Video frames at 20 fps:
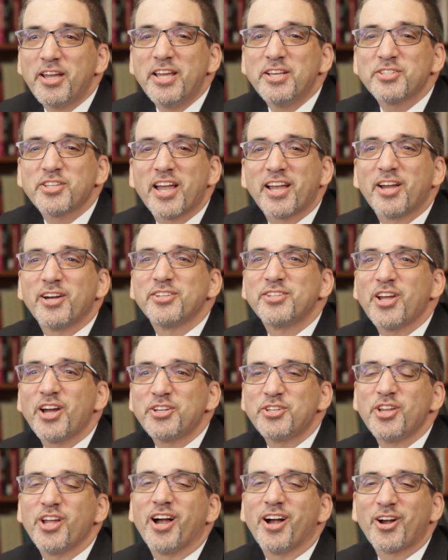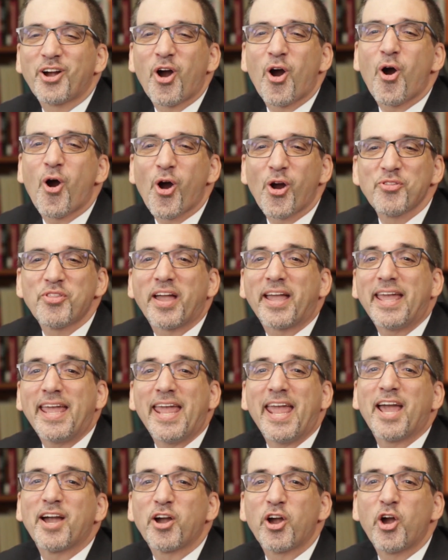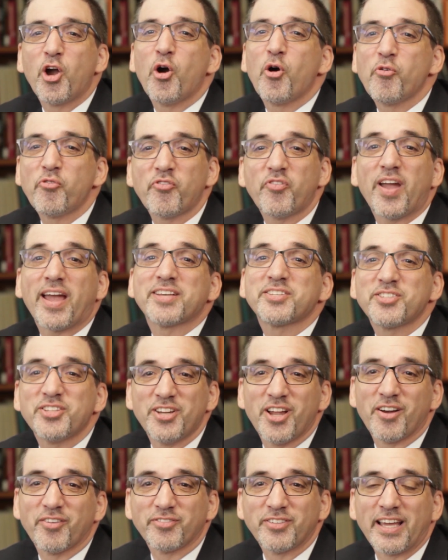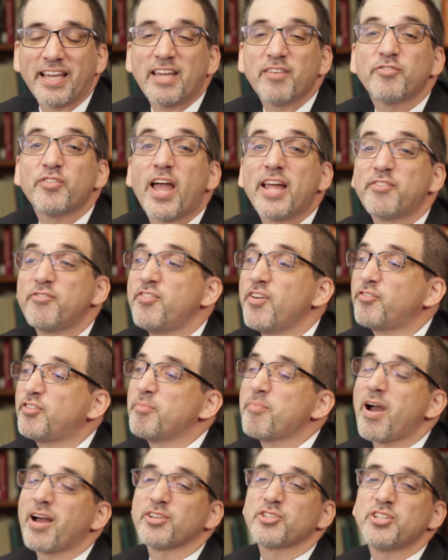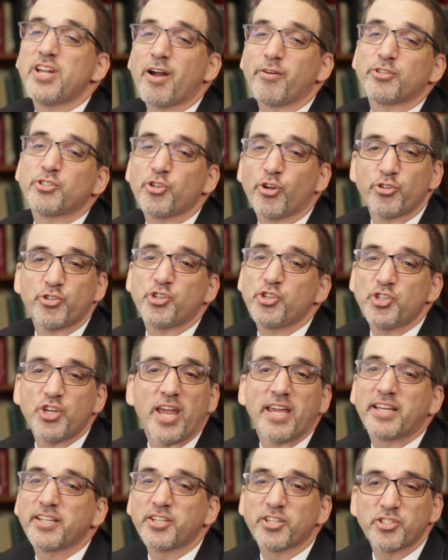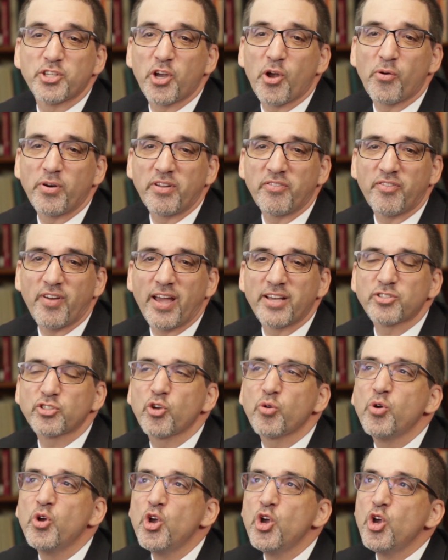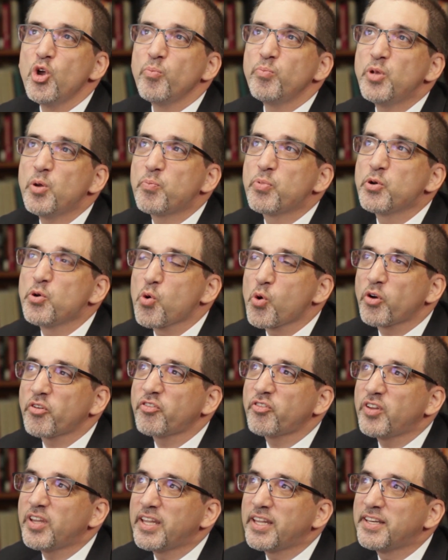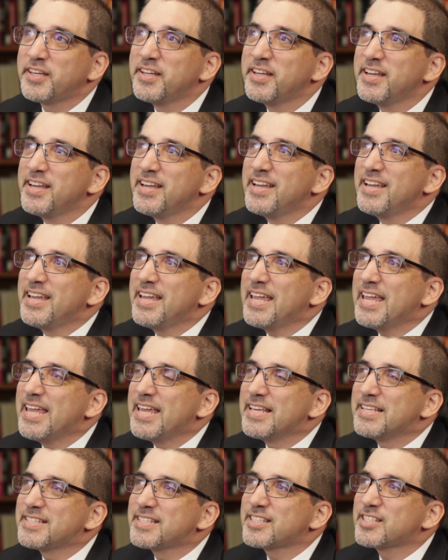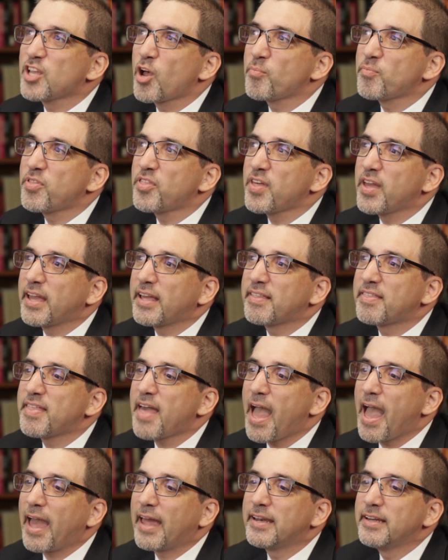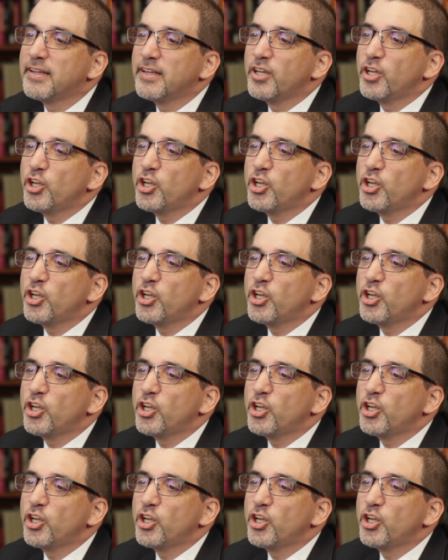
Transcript: is like a car that can't go fast enough. Like if at 50 miles an hour it starts to shake, it doesn't go any fast. So buprenorphine is something that